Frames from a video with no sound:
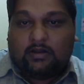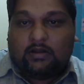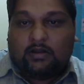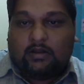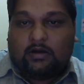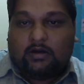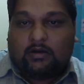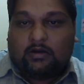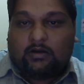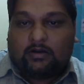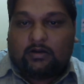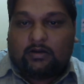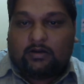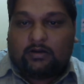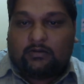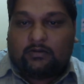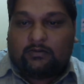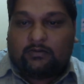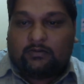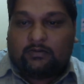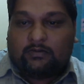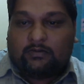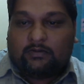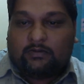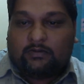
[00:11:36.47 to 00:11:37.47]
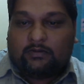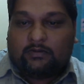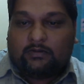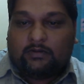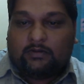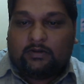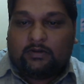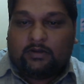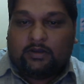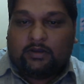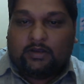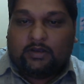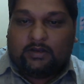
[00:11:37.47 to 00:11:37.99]
according to the
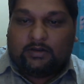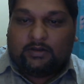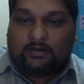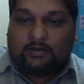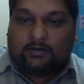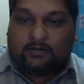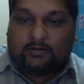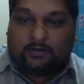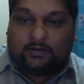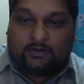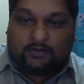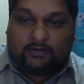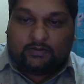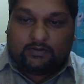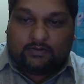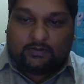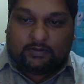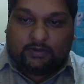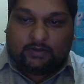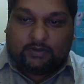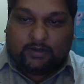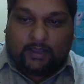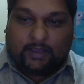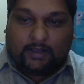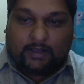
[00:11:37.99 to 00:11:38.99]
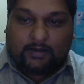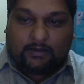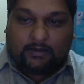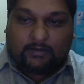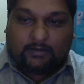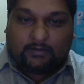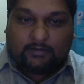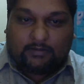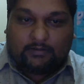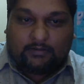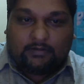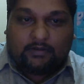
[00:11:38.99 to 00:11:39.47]
India traditional calendar.